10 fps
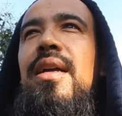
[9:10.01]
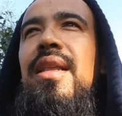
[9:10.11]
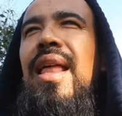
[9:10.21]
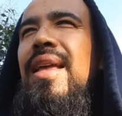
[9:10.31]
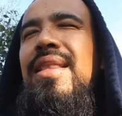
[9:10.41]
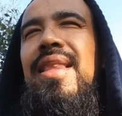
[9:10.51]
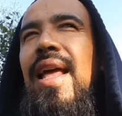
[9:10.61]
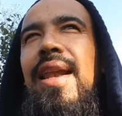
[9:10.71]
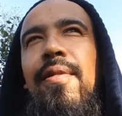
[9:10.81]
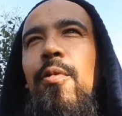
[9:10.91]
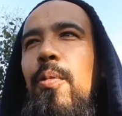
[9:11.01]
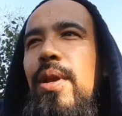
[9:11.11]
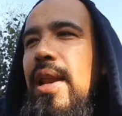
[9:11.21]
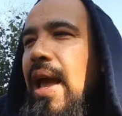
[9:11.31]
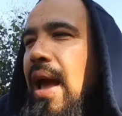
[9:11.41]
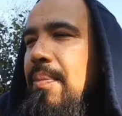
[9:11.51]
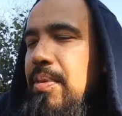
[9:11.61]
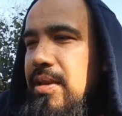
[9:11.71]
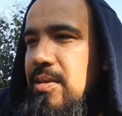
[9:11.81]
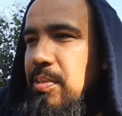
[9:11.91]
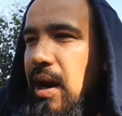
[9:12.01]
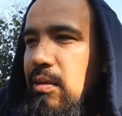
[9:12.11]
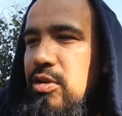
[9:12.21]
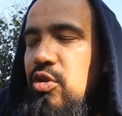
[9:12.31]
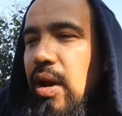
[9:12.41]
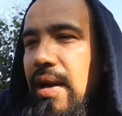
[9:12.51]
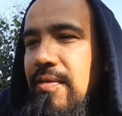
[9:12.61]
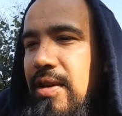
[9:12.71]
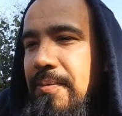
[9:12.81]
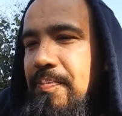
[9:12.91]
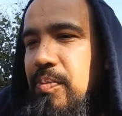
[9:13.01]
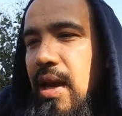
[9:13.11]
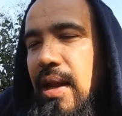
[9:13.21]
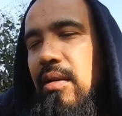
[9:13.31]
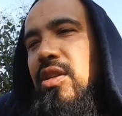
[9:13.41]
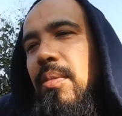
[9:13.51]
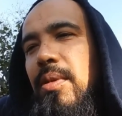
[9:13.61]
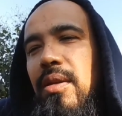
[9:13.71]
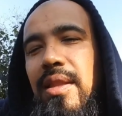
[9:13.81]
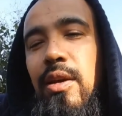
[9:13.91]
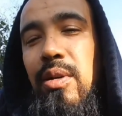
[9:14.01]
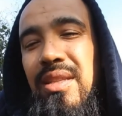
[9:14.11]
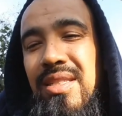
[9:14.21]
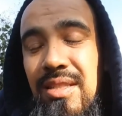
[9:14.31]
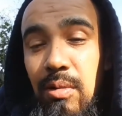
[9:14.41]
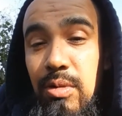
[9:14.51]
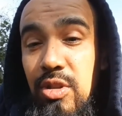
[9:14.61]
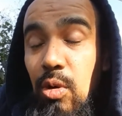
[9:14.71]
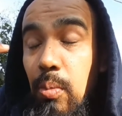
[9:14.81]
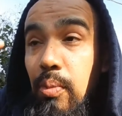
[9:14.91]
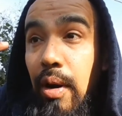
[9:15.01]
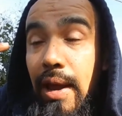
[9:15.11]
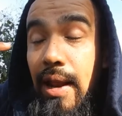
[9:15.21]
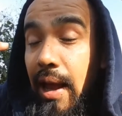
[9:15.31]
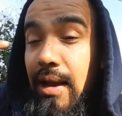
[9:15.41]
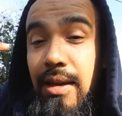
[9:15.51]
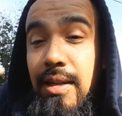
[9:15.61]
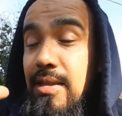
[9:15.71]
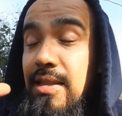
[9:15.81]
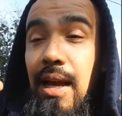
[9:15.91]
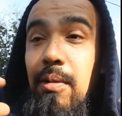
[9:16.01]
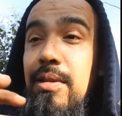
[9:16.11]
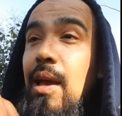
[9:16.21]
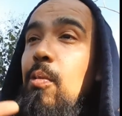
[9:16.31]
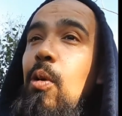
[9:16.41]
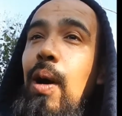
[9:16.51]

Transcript: like that never really happens. But I was driving and I was coming up the hill and the sun was so bright I couldn't see. I was like, whoa!